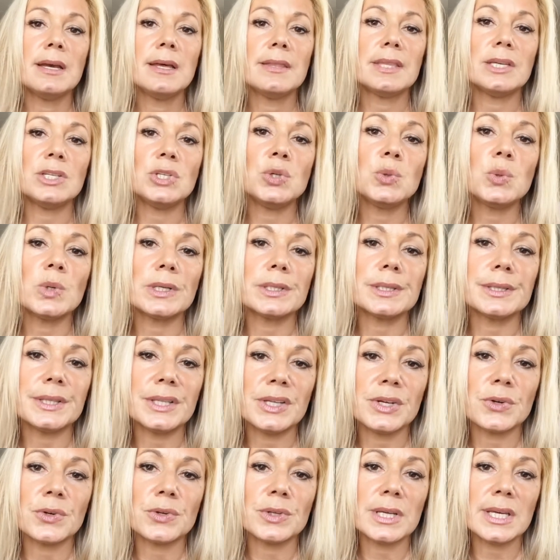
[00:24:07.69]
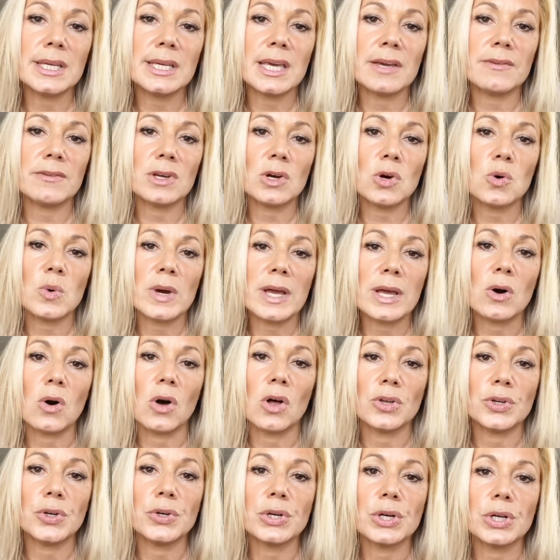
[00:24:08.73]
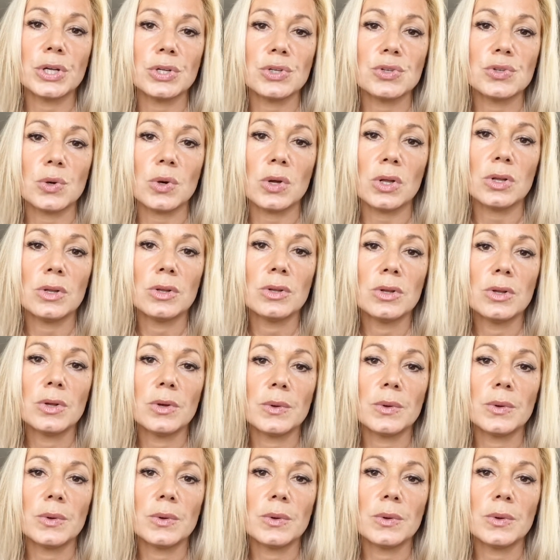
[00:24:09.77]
then you are literally giving away all your control.